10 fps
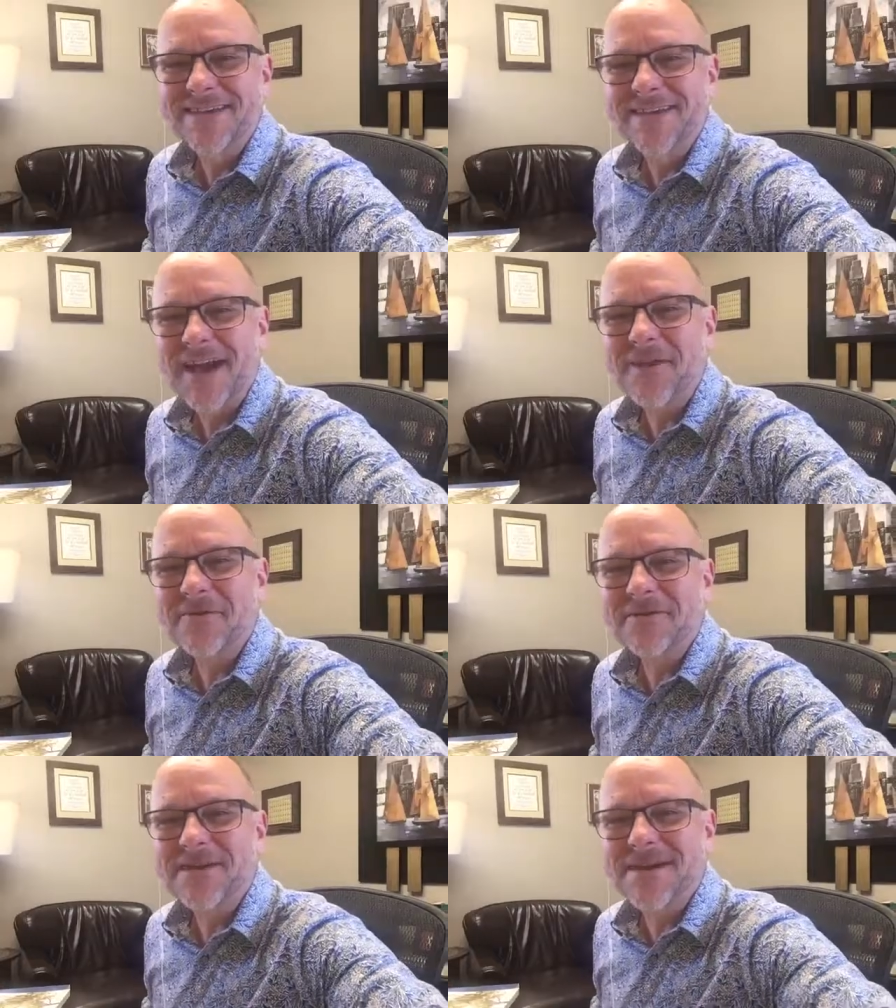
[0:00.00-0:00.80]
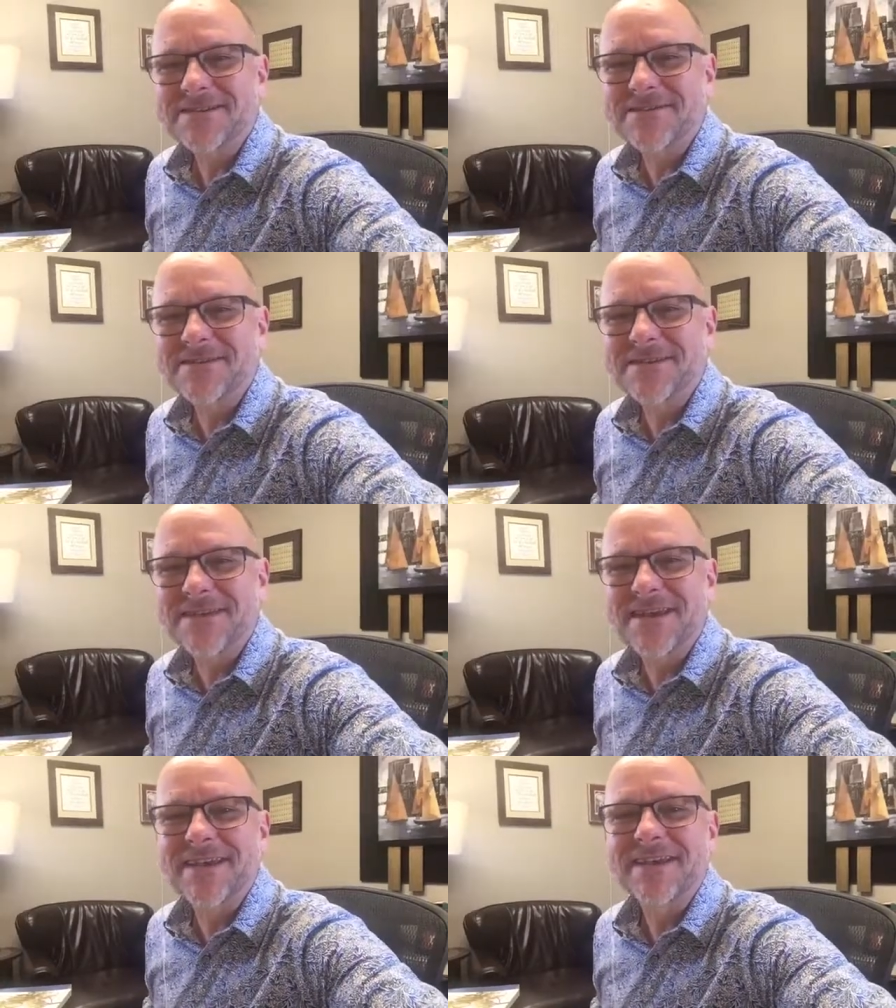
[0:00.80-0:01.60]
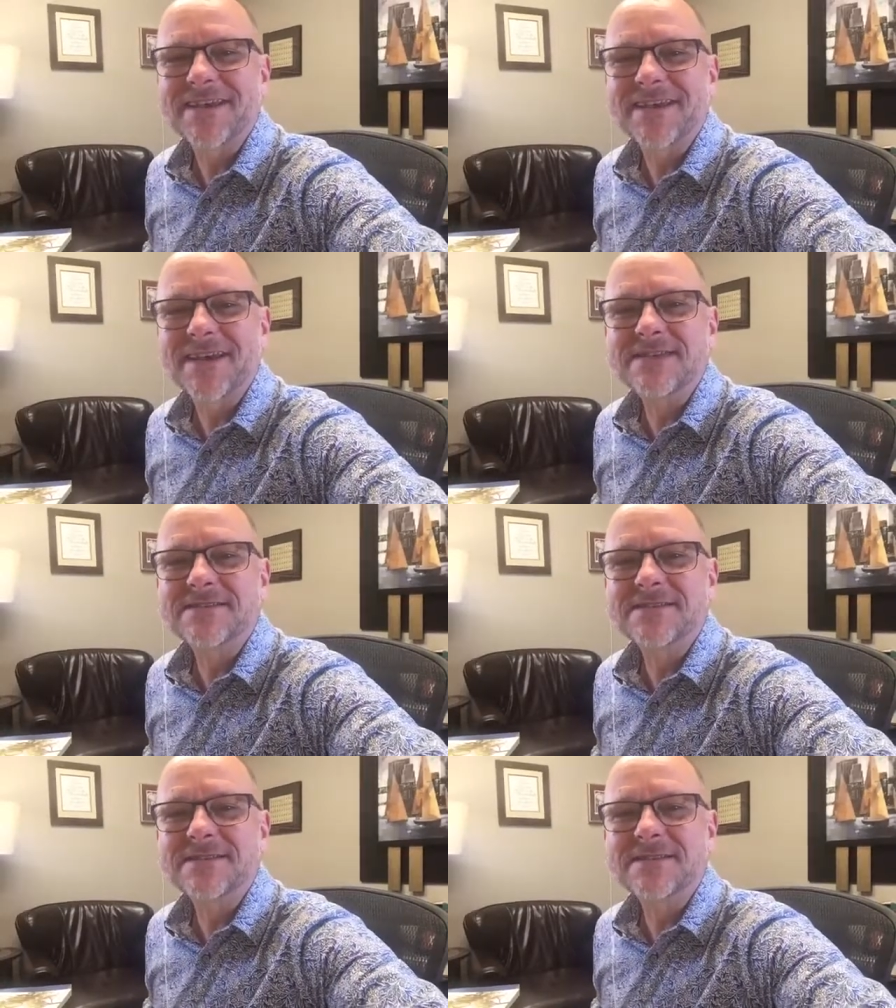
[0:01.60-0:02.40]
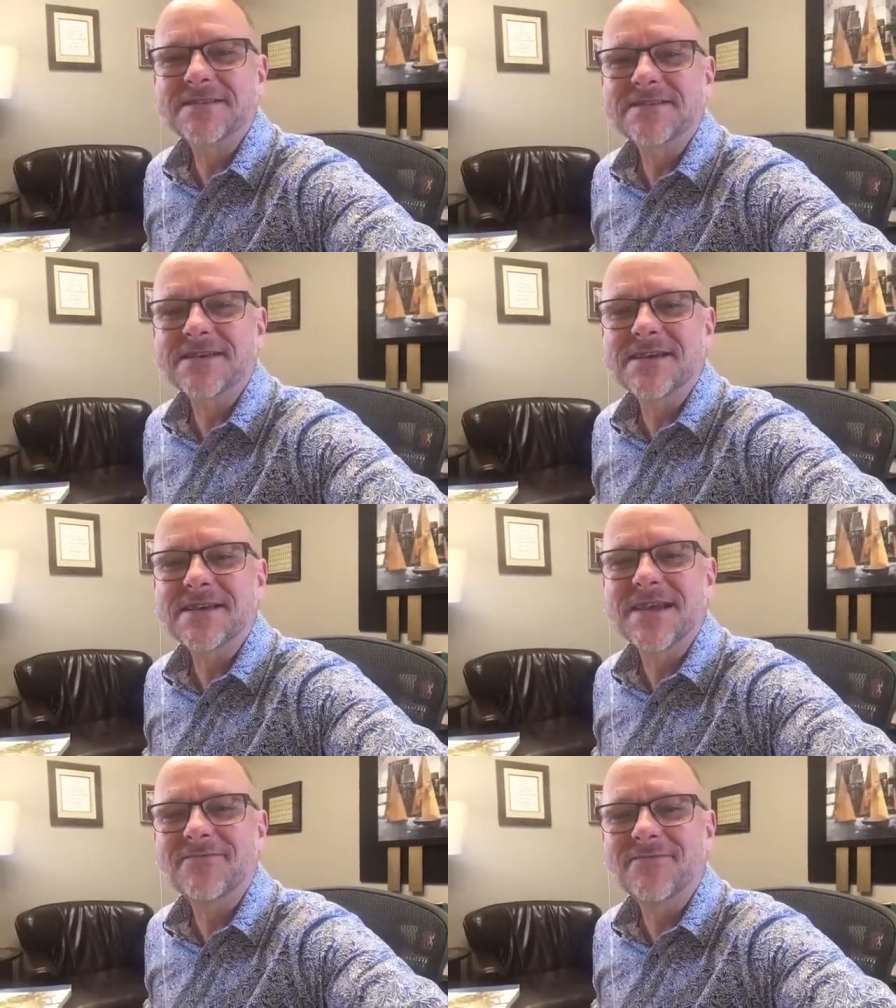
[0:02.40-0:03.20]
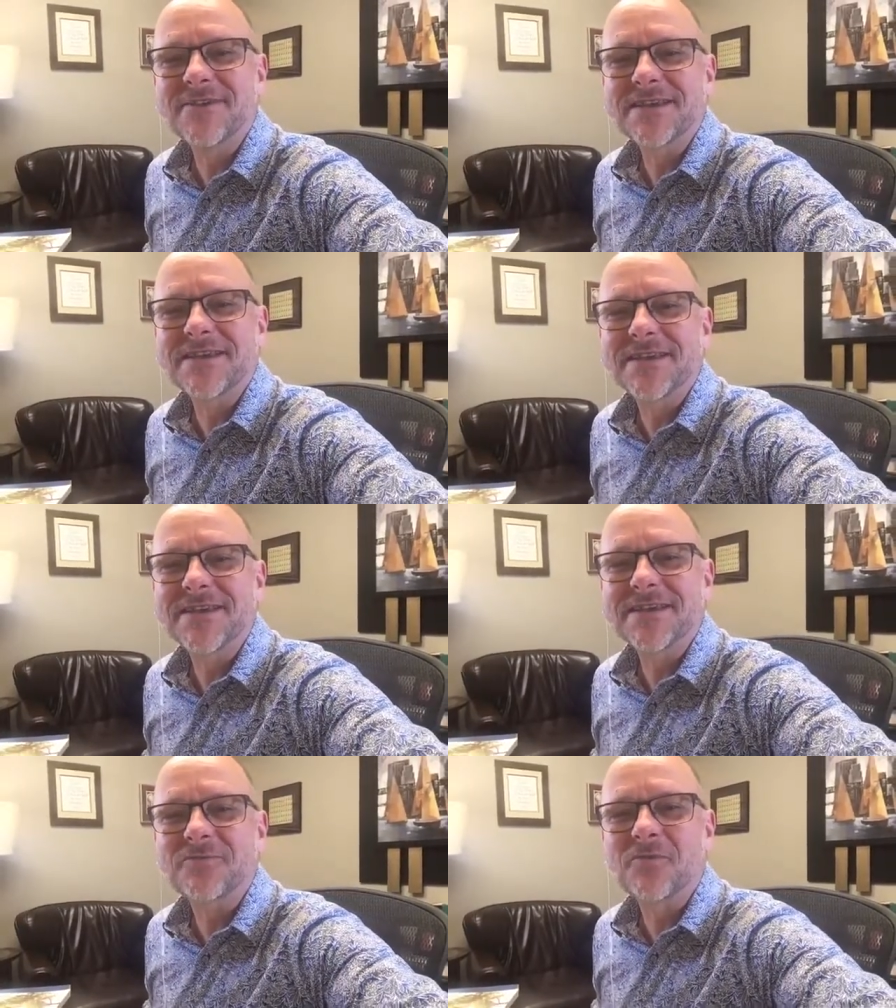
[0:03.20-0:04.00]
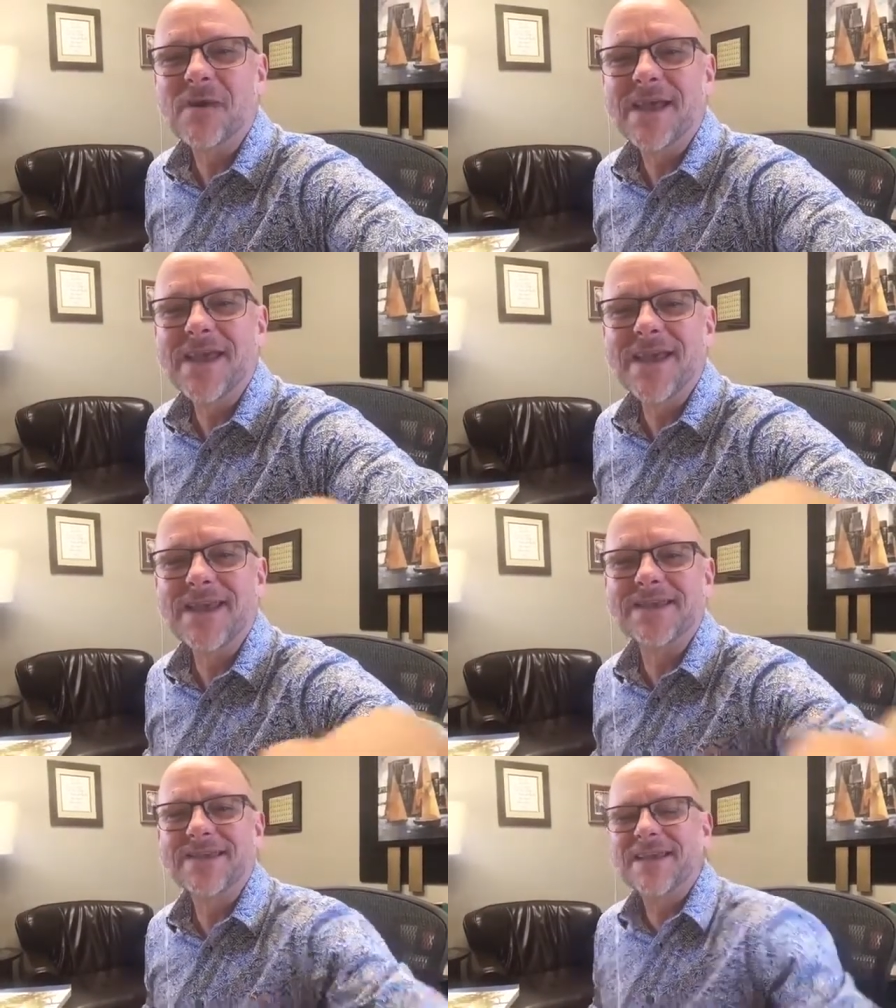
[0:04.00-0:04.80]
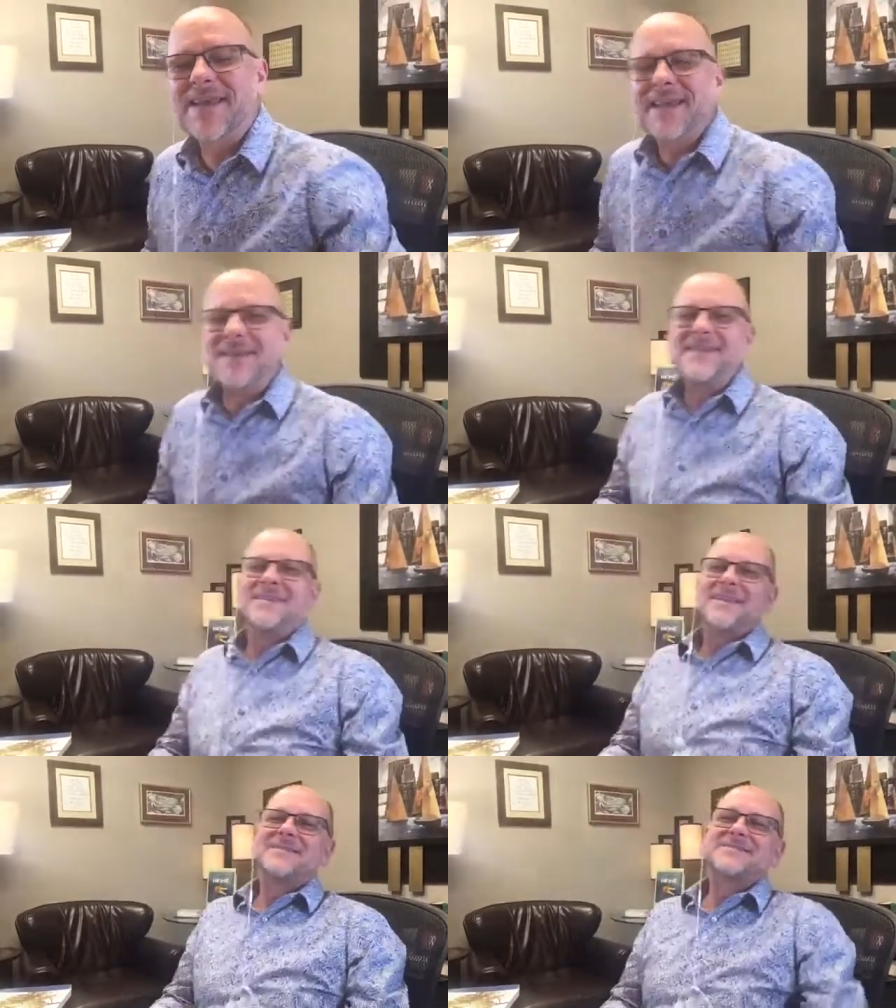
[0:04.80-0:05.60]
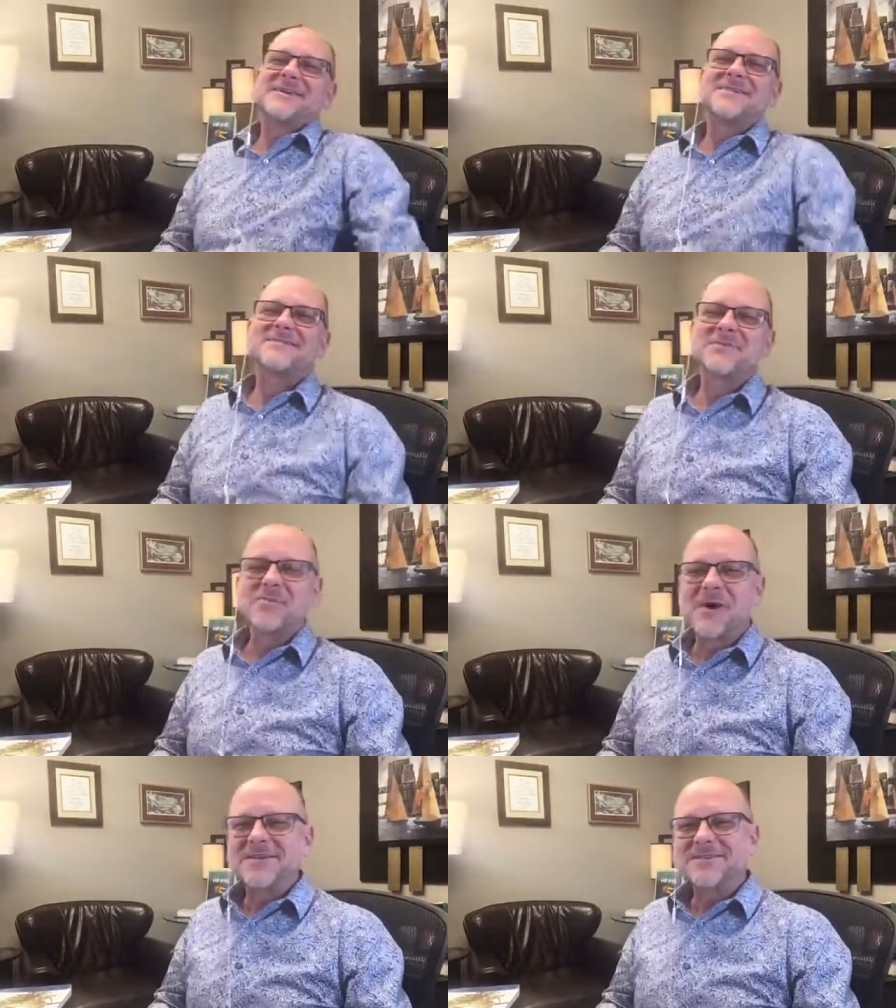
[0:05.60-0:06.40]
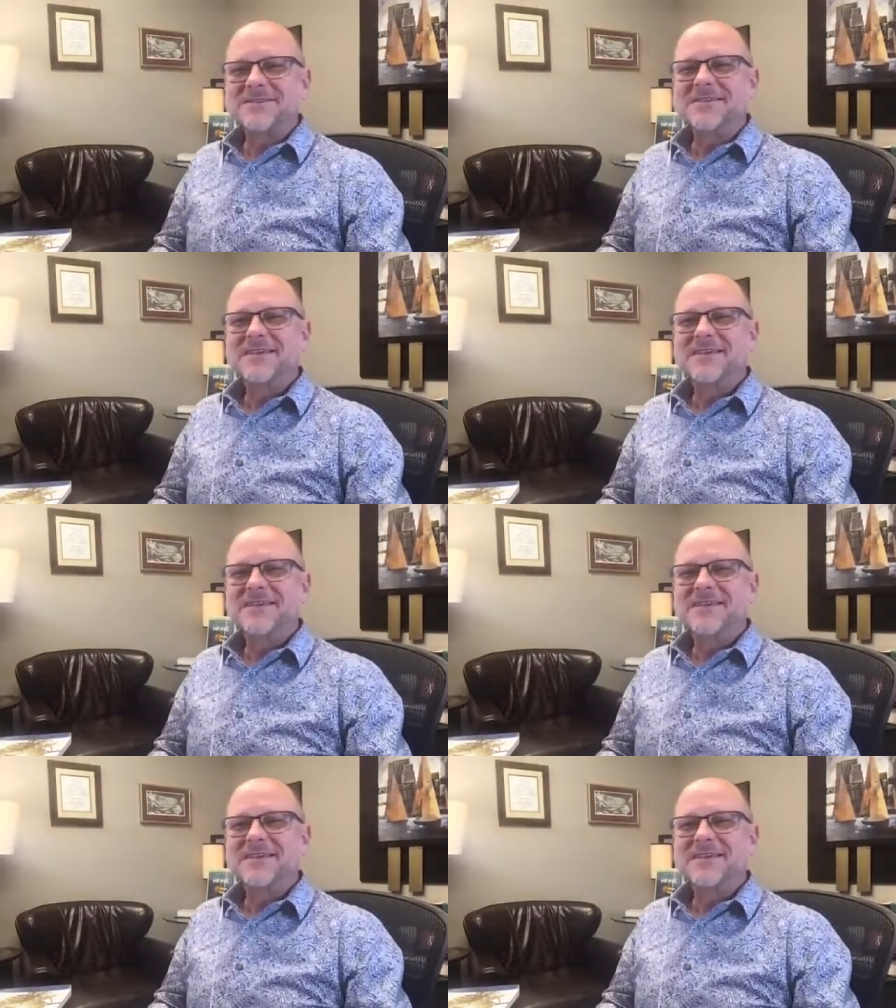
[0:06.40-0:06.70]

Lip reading: How are you guys doing today? I see Lisa and Vicky and Wayne and Katie. Thanks, guys, for watching.